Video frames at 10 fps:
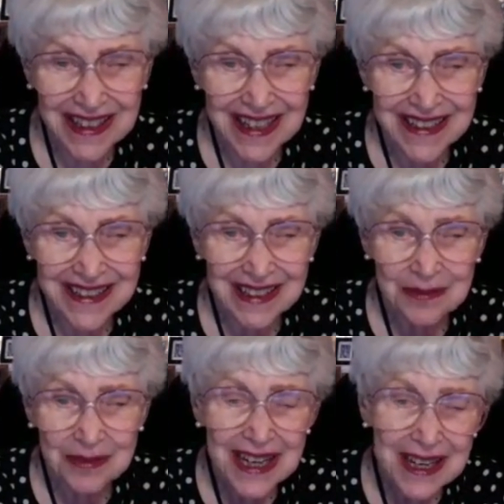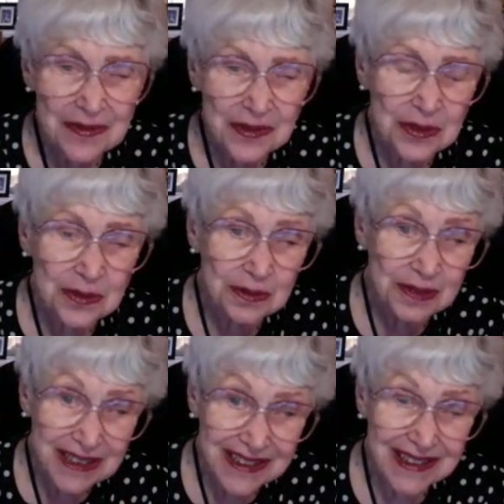And we have to
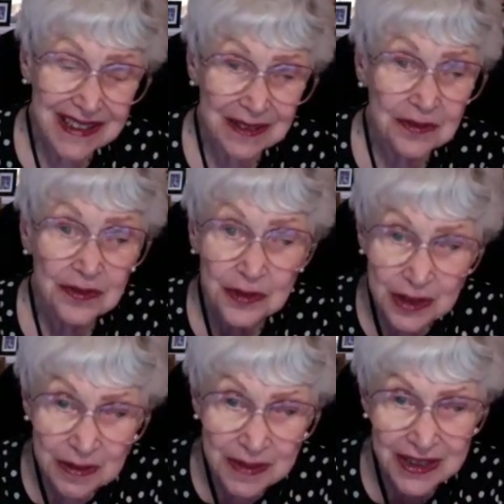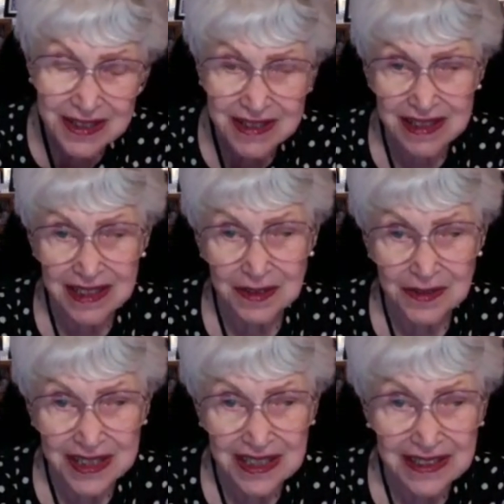really inform ourselves
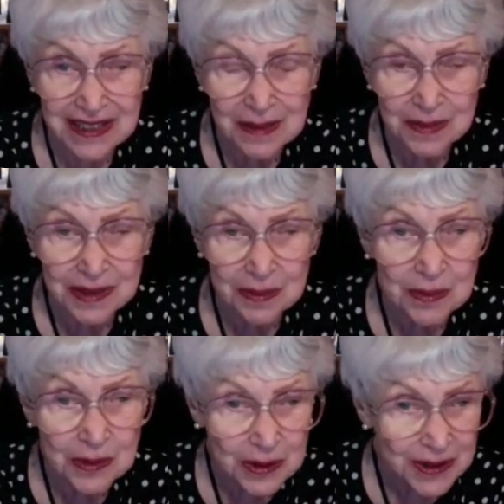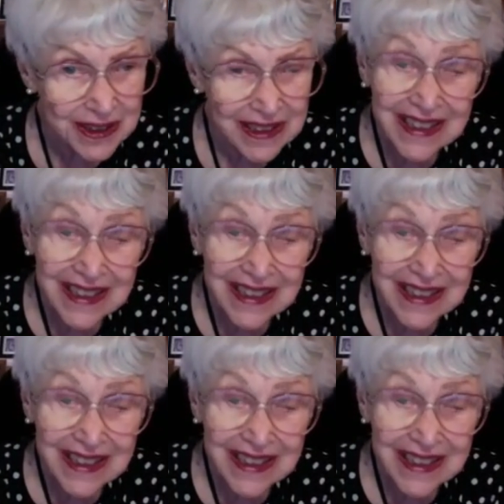a little bit more.